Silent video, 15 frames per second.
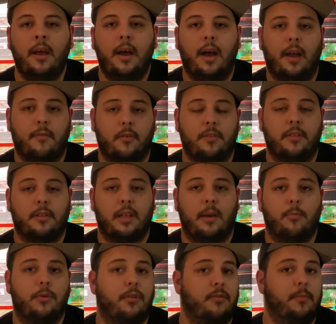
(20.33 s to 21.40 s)
I've heard that Lab
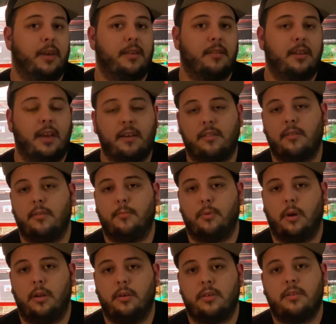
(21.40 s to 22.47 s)
Wheels makes an excellent
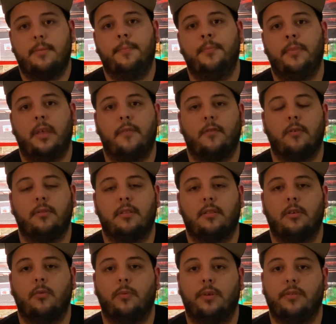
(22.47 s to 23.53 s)
product. I've heard that
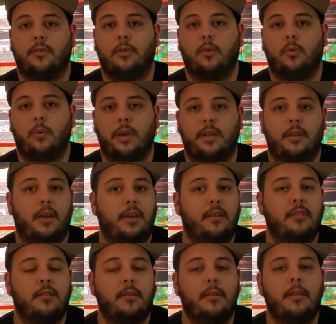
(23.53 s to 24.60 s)
their wheels are quite
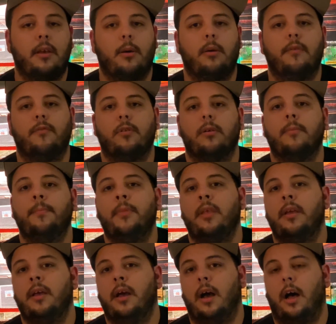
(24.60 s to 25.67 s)
nice. However,
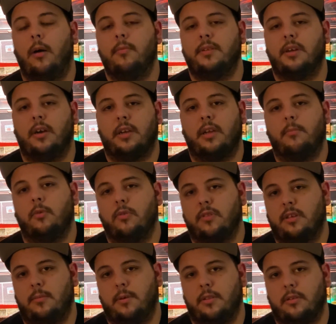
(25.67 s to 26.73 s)
I'll be talking mostly
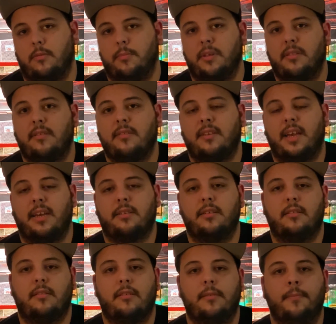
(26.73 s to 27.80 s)
about their business
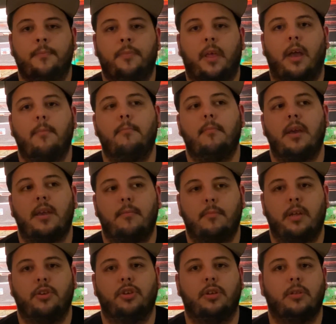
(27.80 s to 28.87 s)
tactics. I may
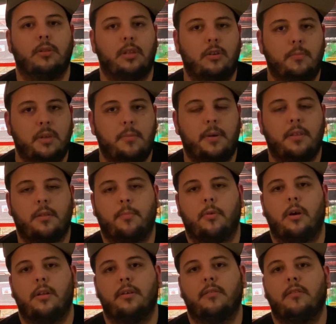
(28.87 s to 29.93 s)
mention a little bit about the
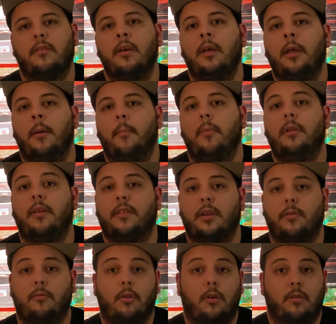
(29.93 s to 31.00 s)
products, but nothing
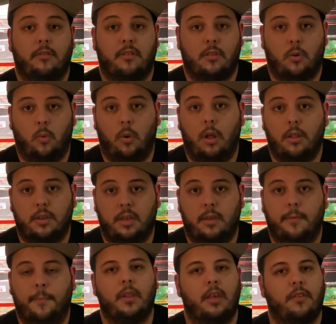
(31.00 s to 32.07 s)
in regards to the quality.
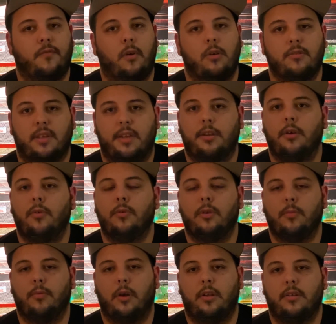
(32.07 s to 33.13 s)
As far as I know, their
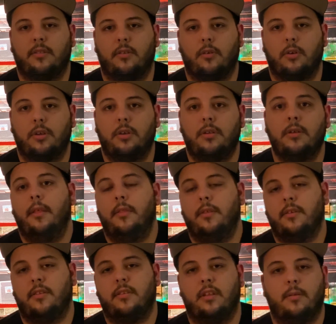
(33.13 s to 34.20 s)
products are good.
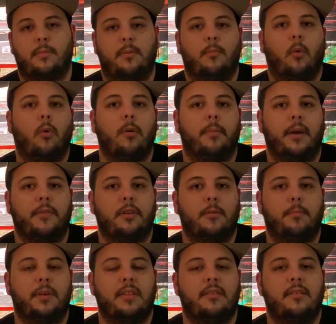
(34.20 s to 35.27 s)
This is going to be more about their
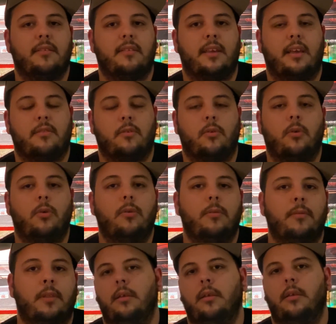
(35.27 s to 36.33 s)
business as a whole
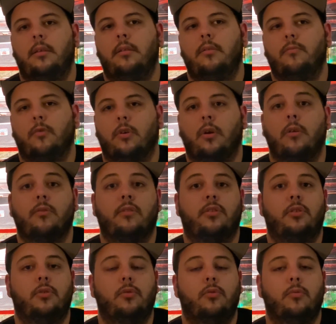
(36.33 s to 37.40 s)
in regards
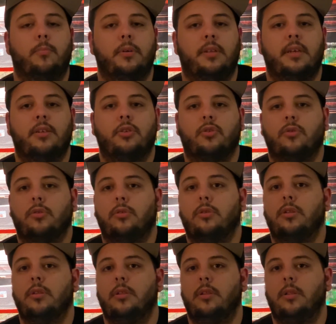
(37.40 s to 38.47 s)
to
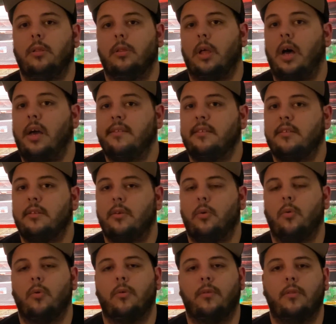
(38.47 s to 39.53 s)
potential loss
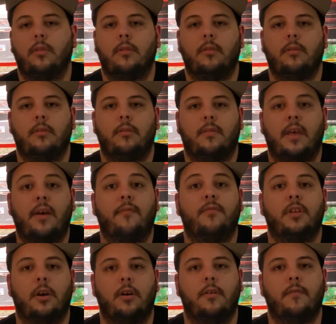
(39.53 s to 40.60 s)
or theft
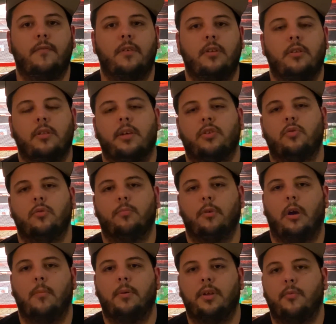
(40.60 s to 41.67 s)
of intellectual
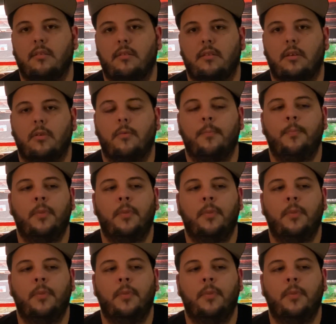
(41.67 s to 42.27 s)
property. So